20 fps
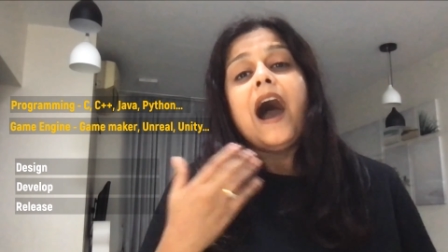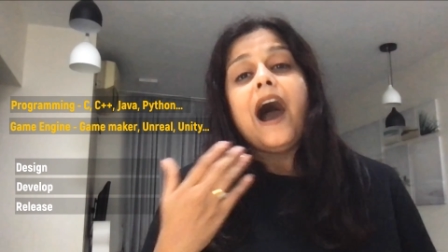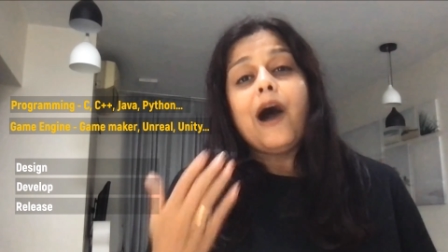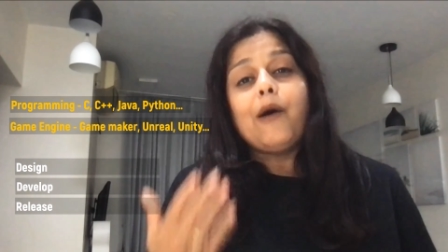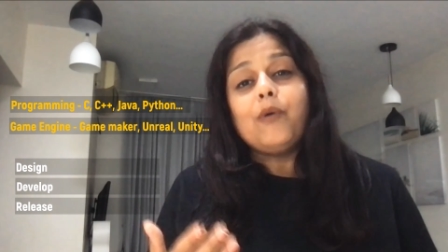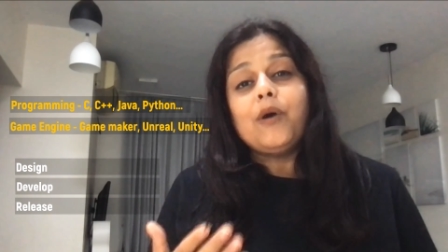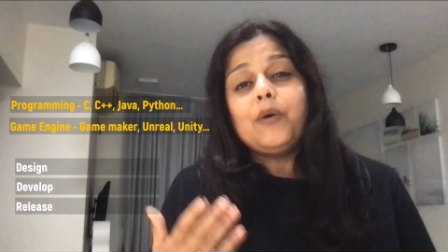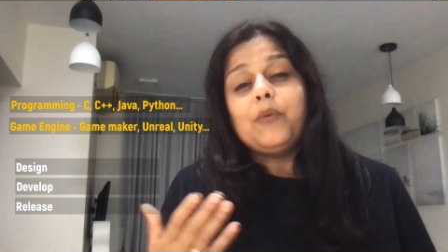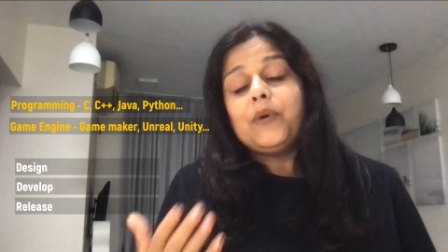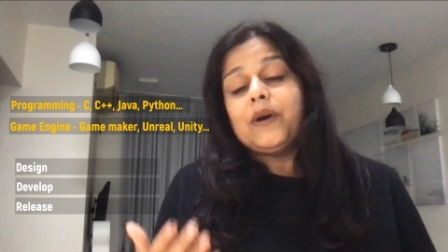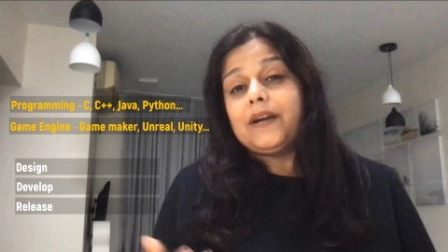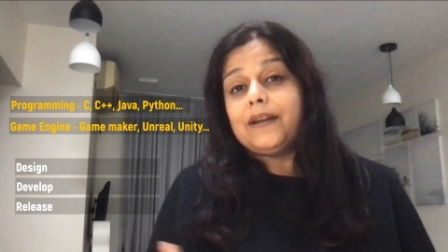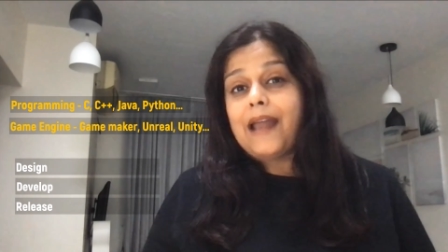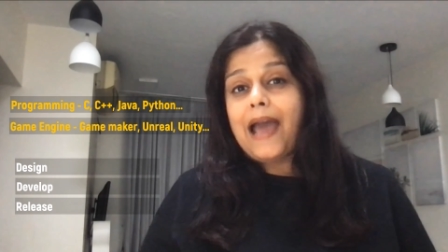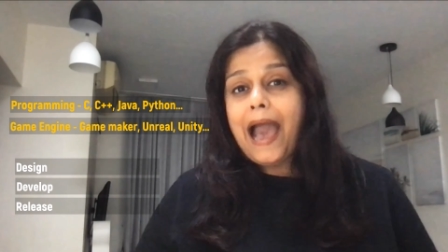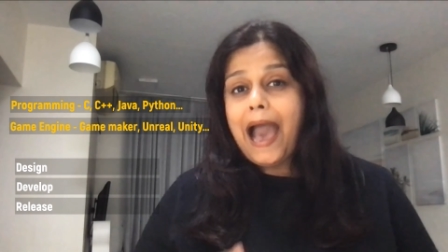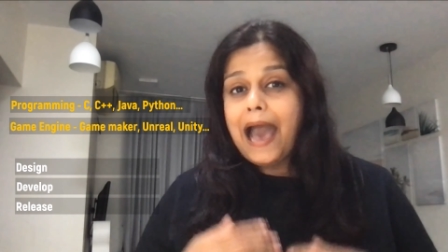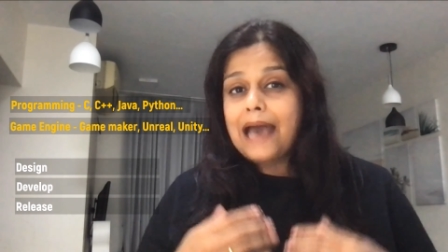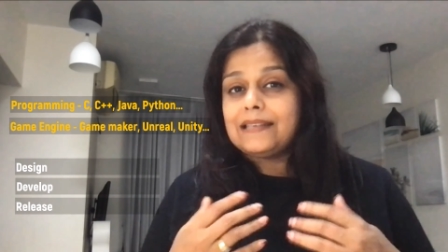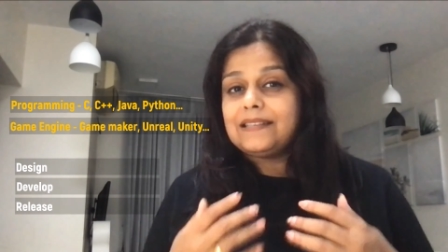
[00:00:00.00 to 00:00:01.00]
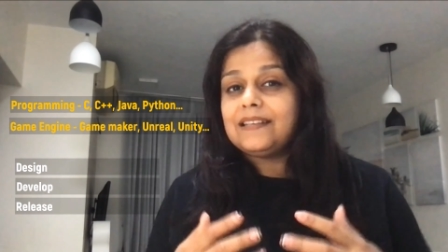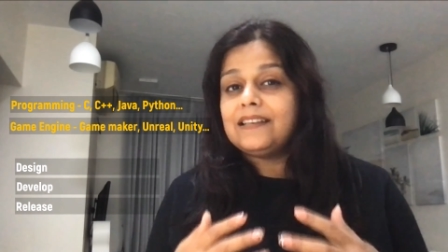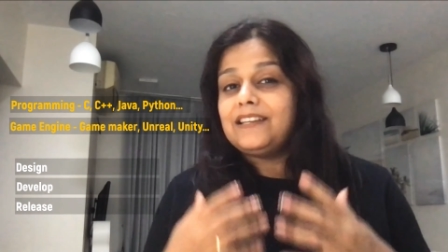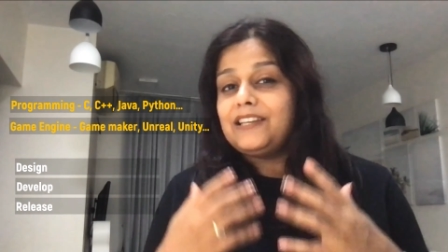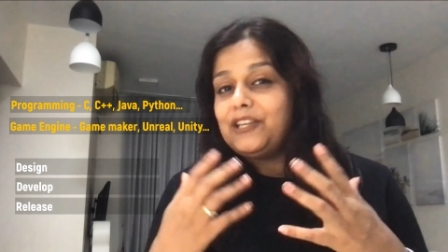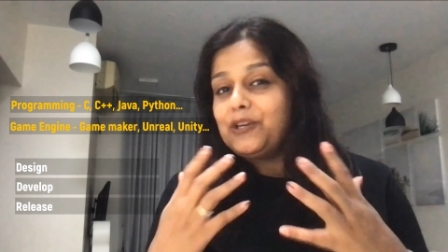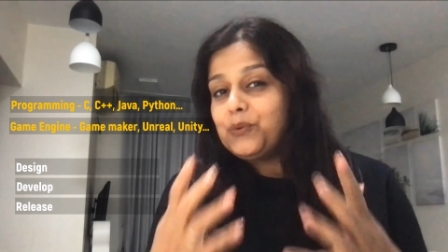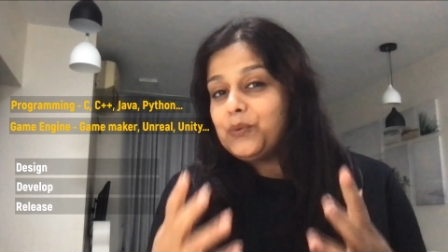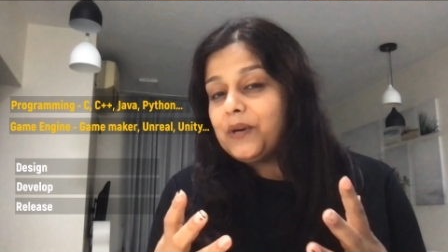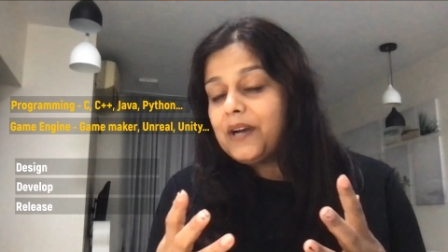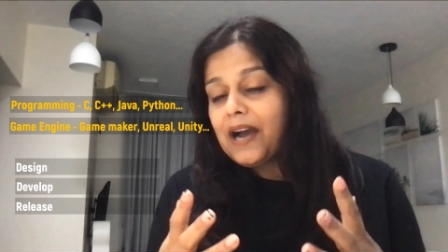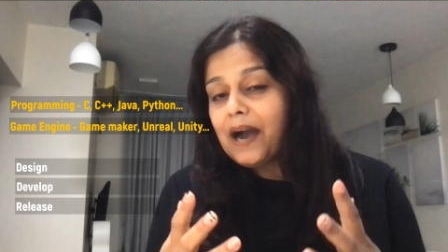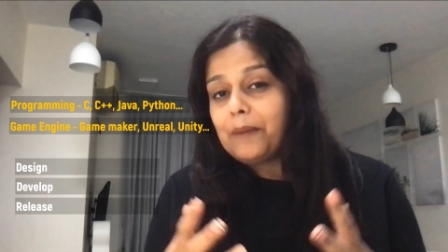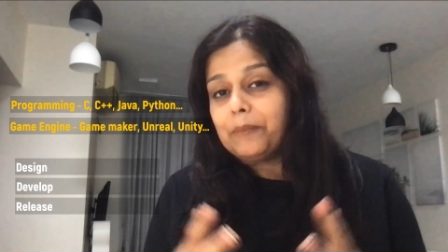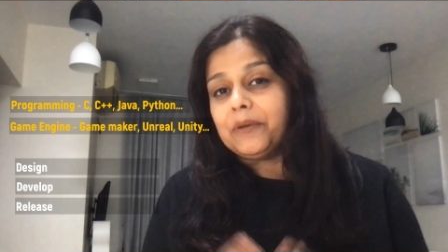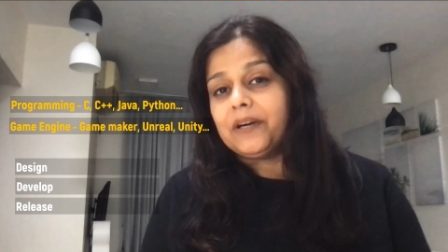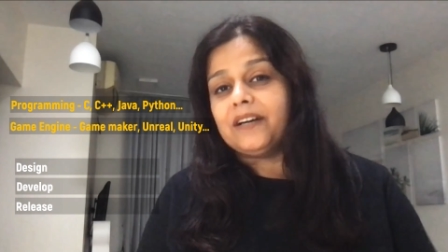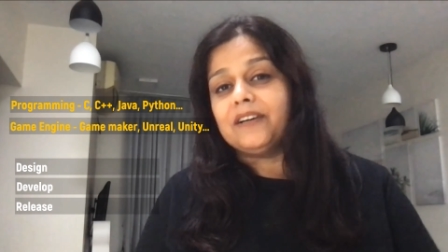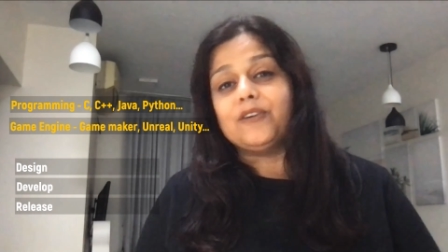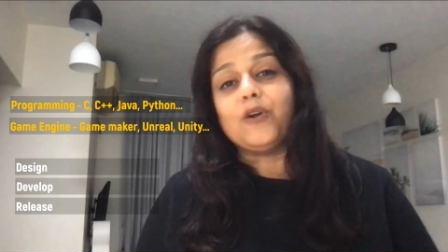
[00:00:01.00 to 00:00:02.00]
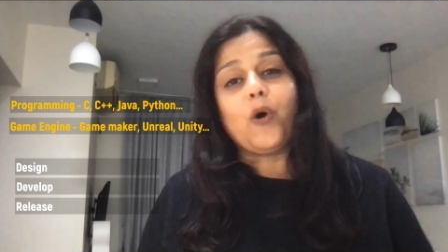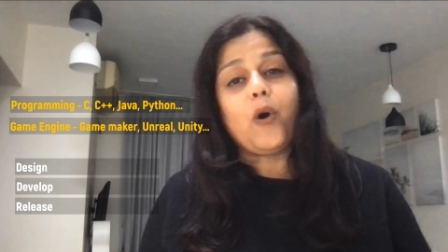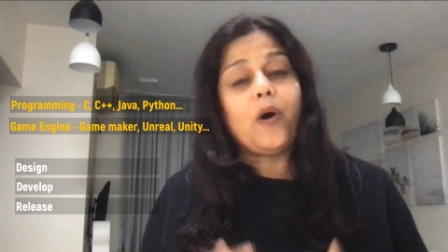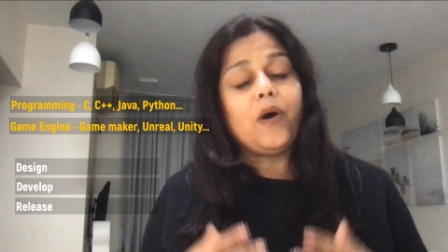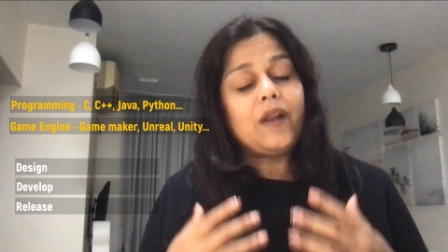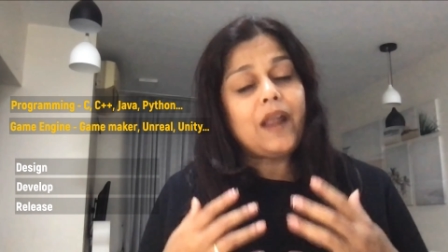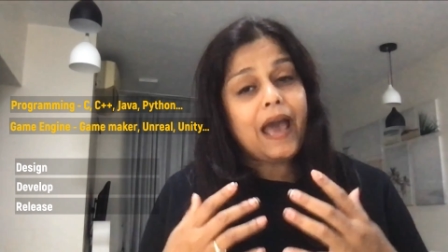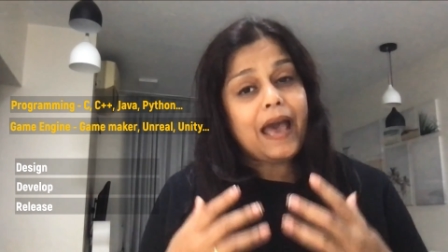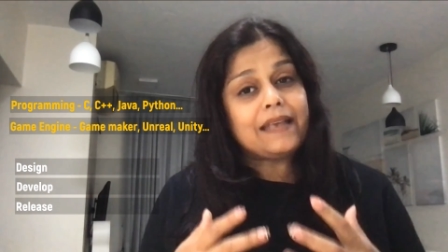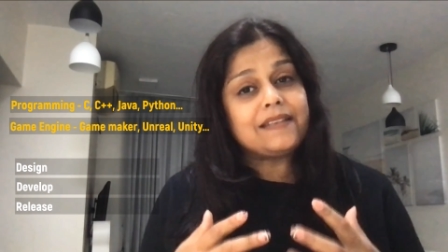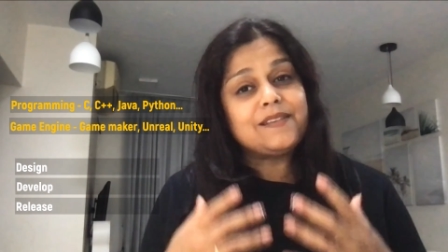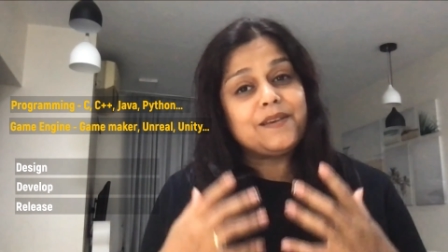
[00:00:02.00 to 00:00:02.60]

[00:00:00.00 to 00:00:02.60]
However, as a newcomer or as